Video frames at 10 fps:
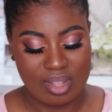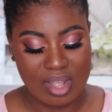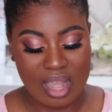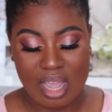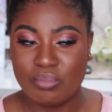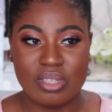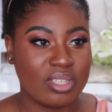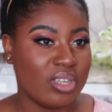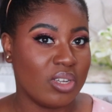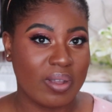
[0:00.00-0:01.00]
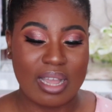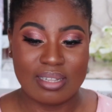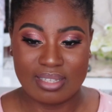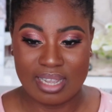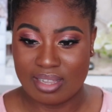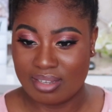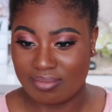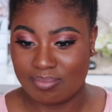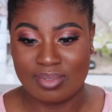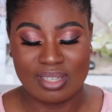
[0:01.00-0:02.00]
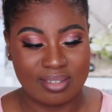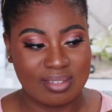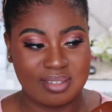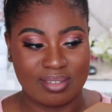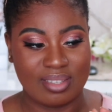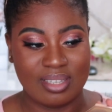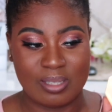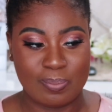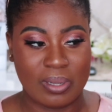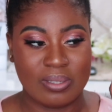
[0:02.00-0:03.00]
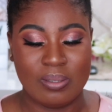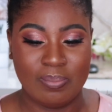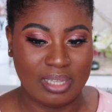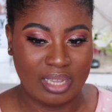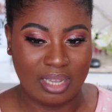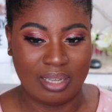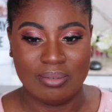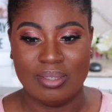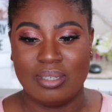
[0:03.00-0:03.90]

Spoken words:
I'm just gonna go out and say it. This is possibly...